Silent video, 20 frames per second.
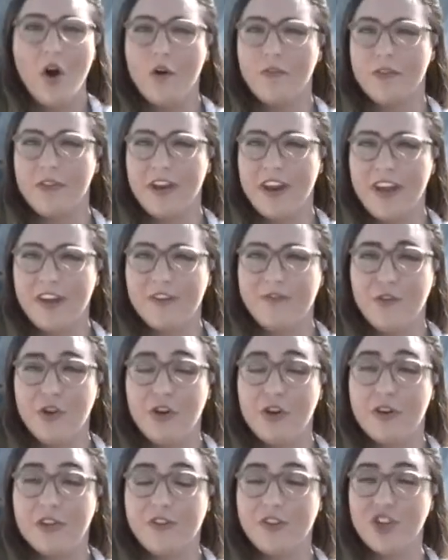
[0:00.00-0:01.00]
Over the next few
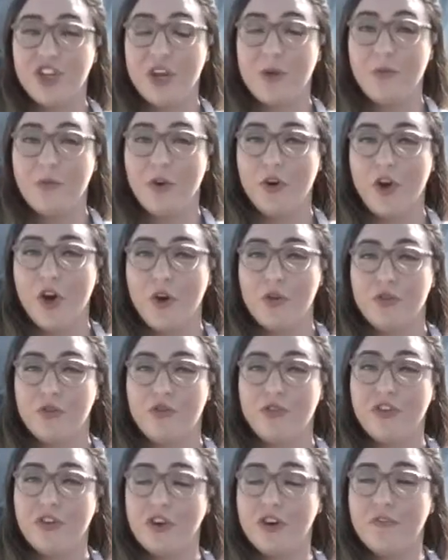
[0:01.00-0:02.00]
years, the ship will go
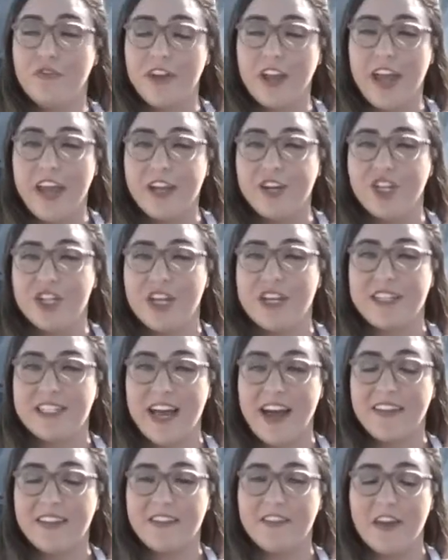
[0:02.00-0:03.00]
through certification and
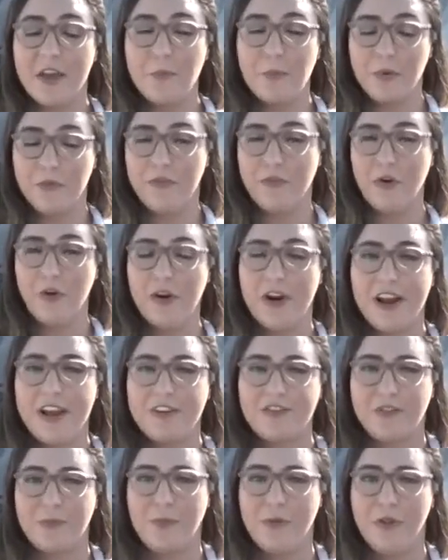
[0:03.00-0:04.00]
testing before
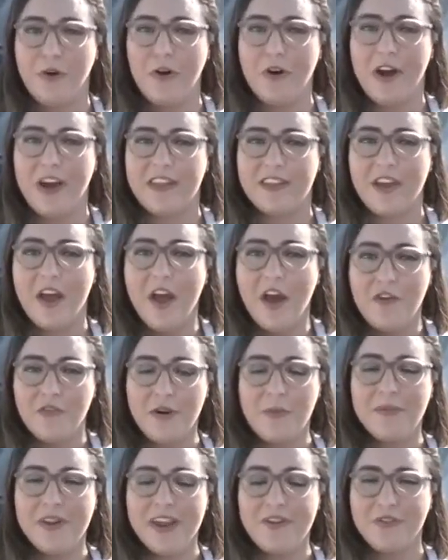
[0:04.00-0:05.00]
it deploys.
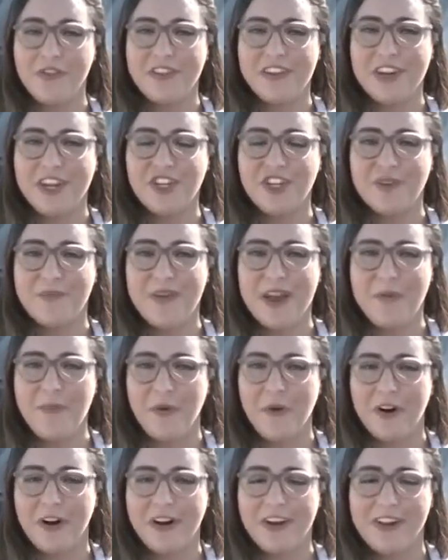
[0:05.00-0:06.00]
From Naval Station
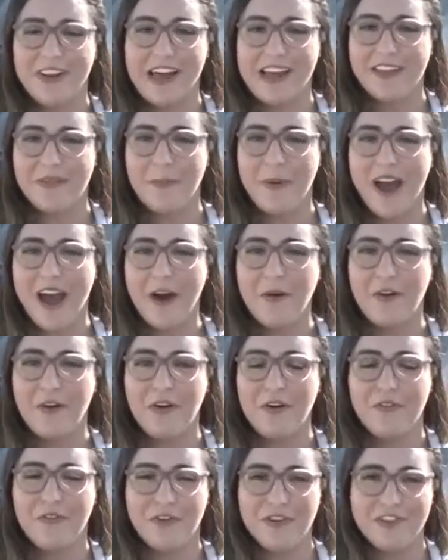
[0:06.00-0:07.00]
Mayport, Eliza
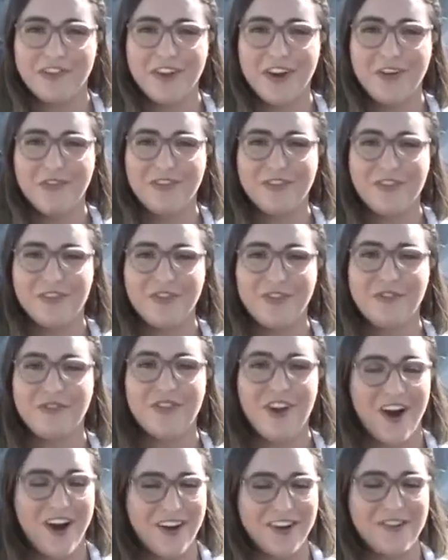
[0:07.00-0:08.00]
Powell, First Coast News,
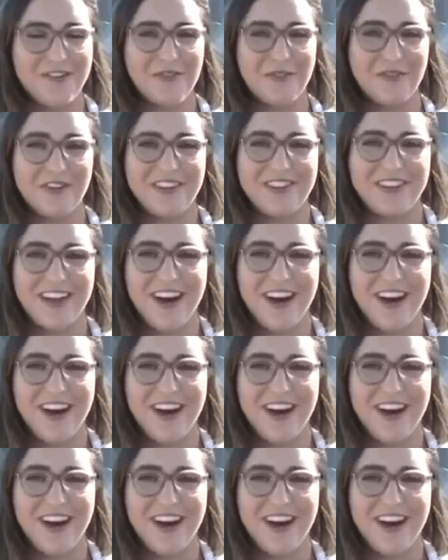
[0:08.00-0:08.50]
on your